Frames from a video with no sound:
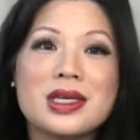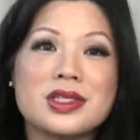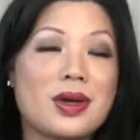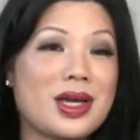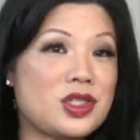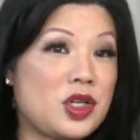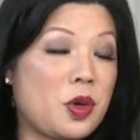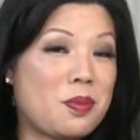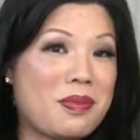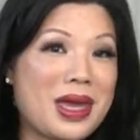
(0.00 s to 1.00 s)
So as you
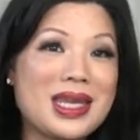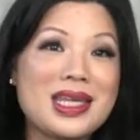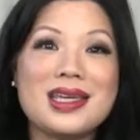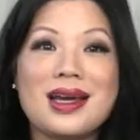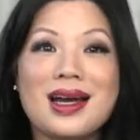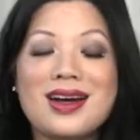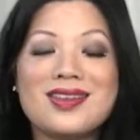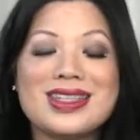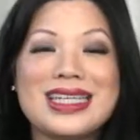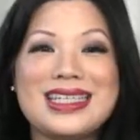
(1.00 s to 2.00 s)
know, many
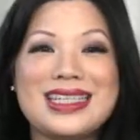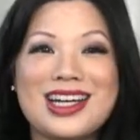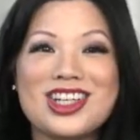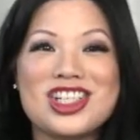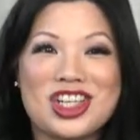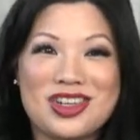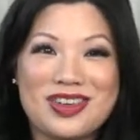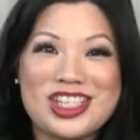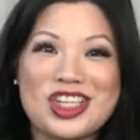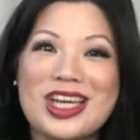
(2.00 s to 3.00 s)
of the younger
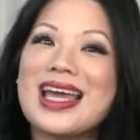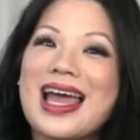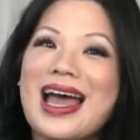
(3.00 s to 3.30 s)
generation